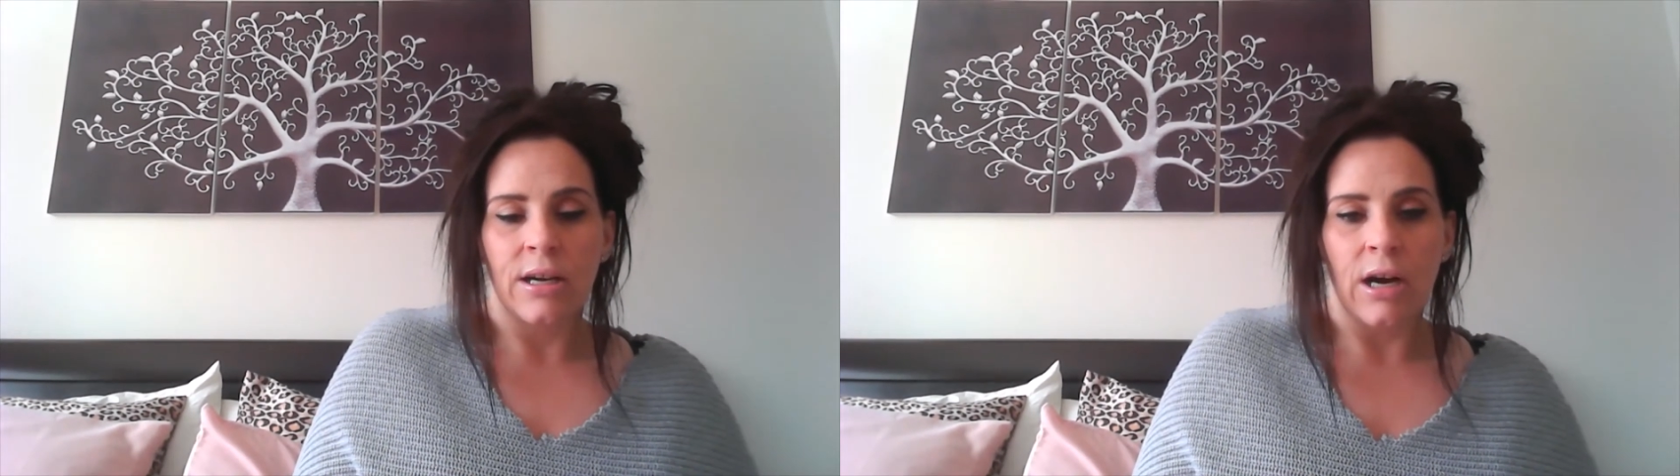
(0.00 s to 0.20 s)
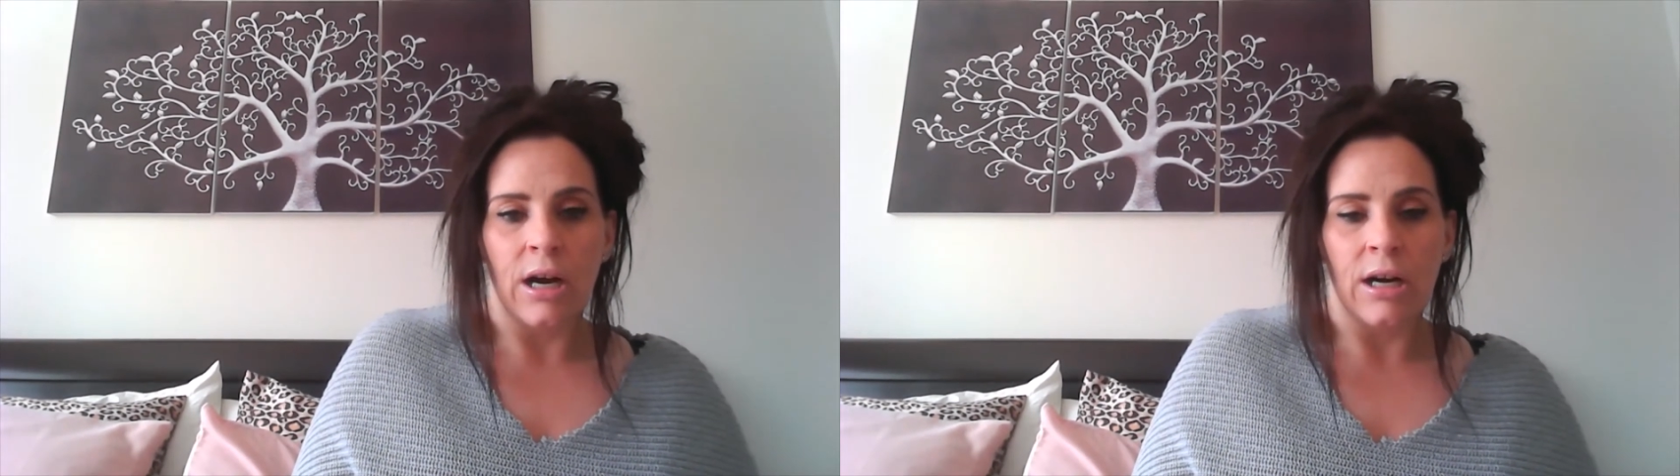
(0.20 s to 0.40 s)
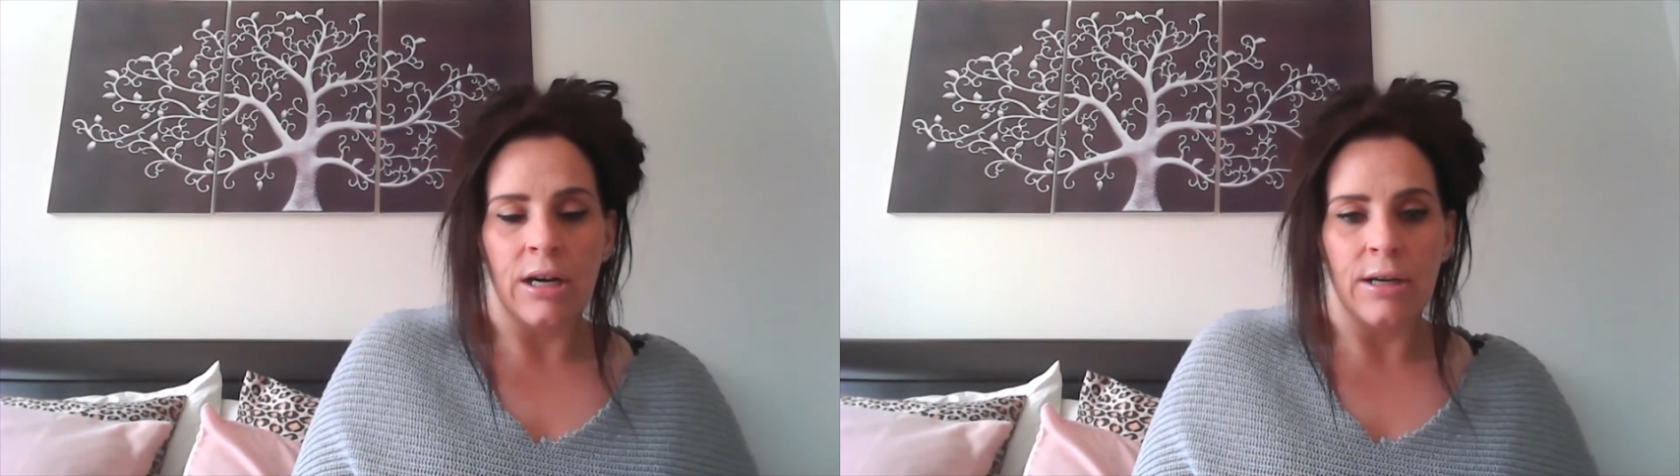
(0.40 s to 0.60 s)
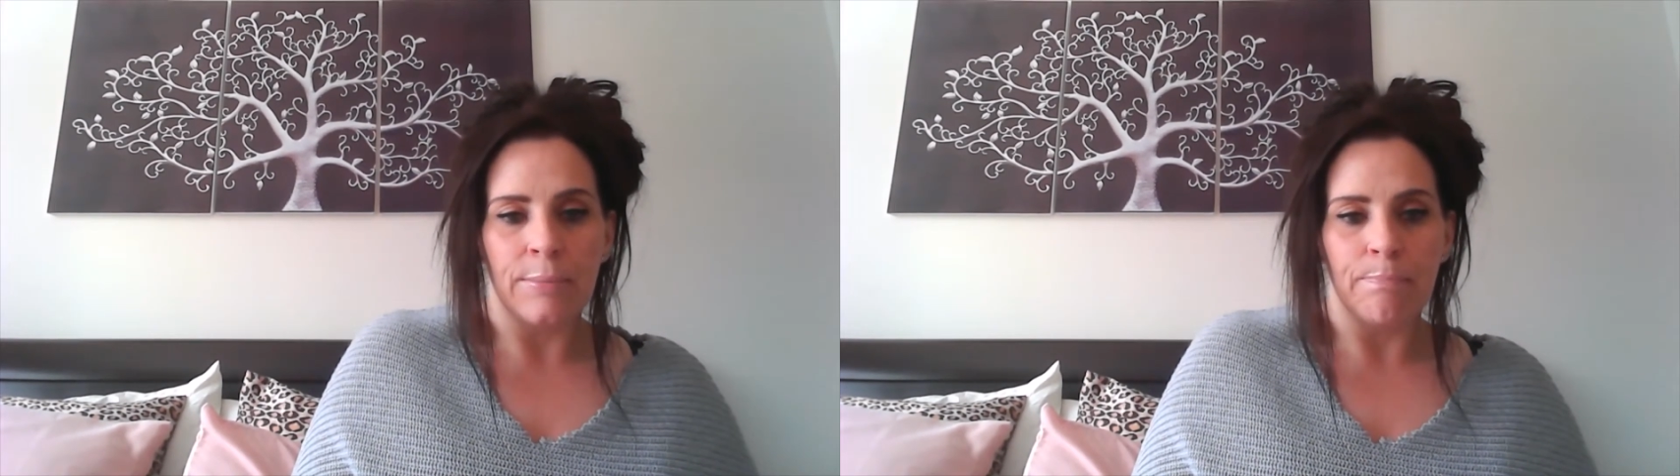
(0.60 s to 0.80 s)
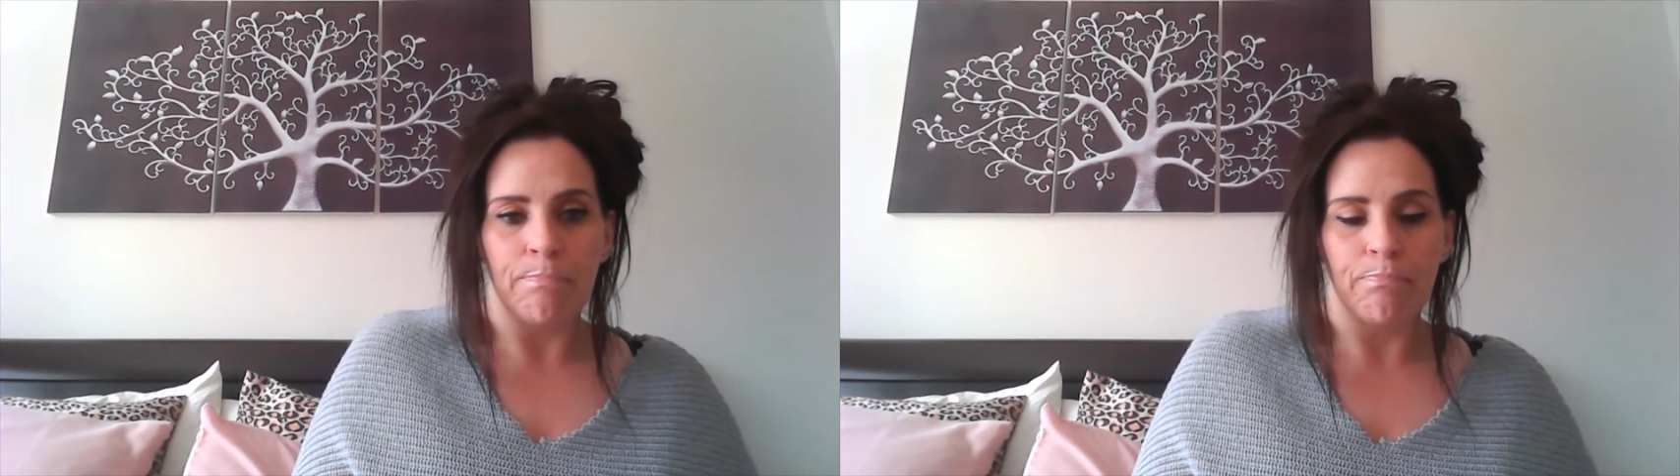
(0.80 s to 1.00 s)

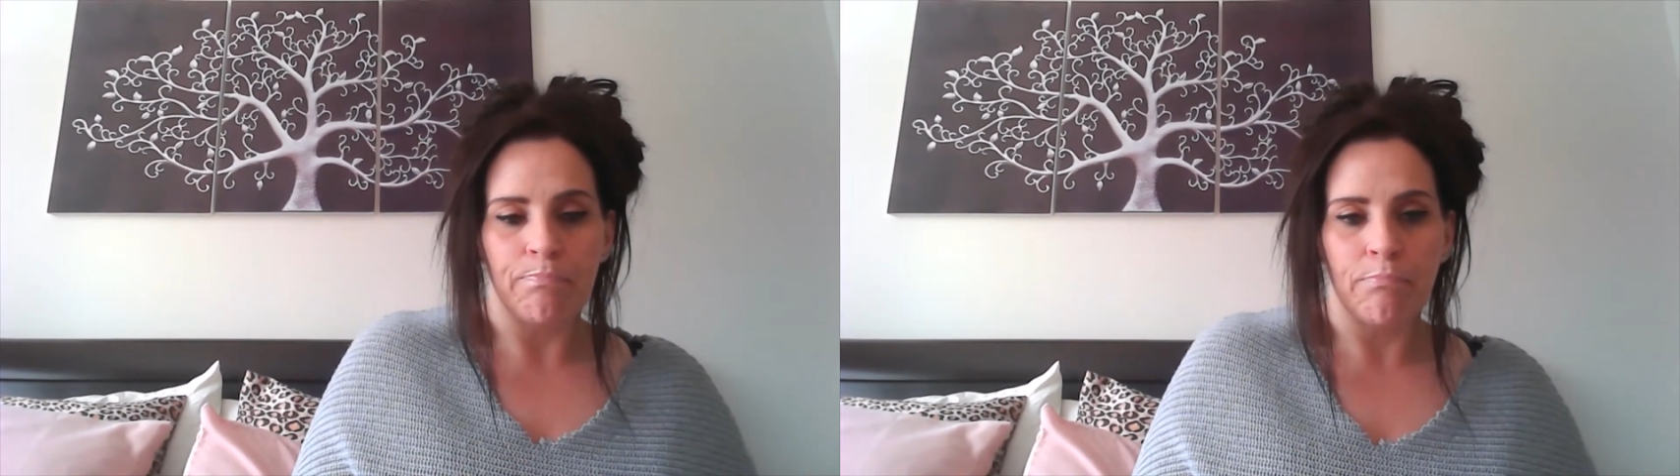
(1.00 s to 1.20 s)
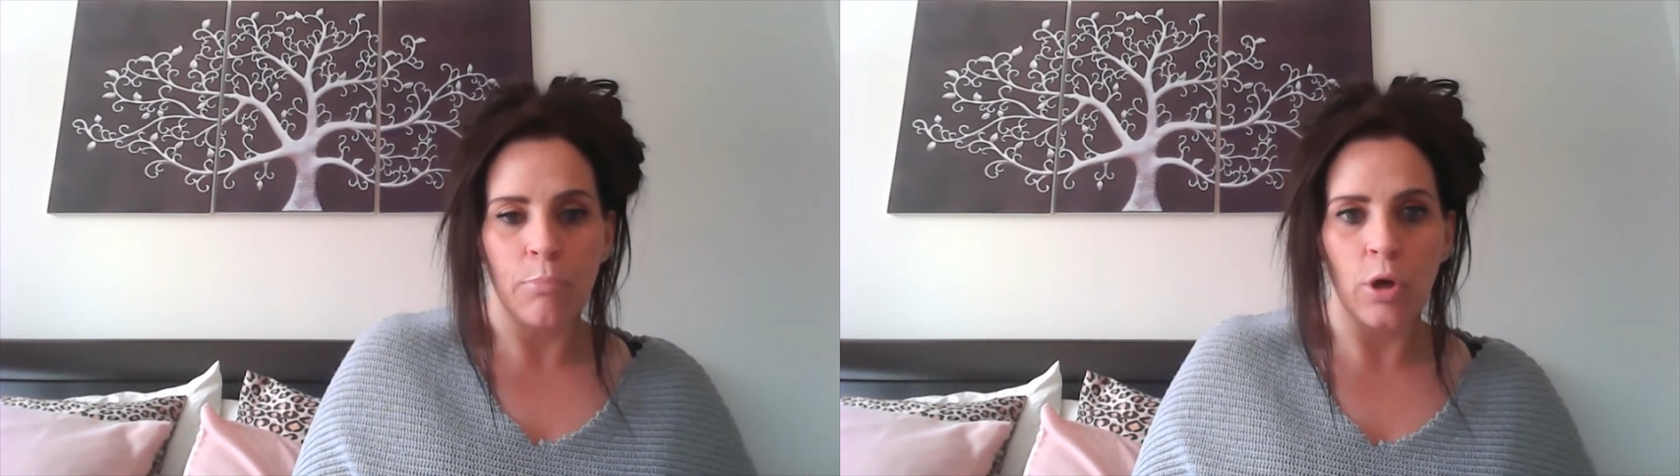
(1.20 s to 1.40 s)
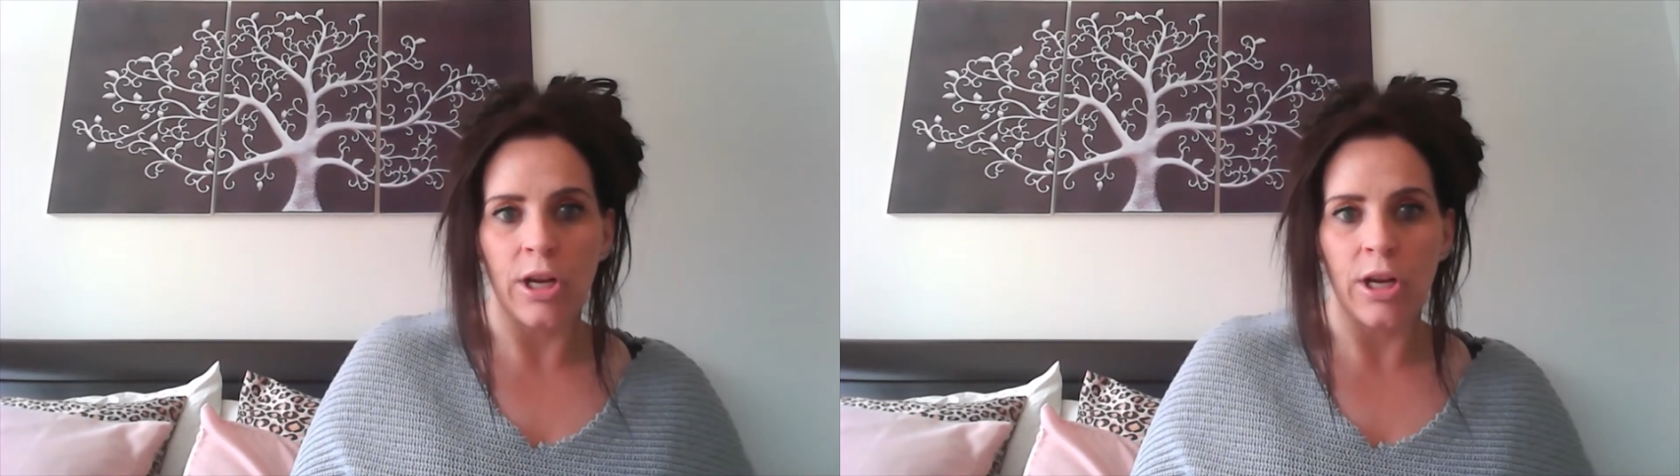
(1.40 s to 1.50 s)
put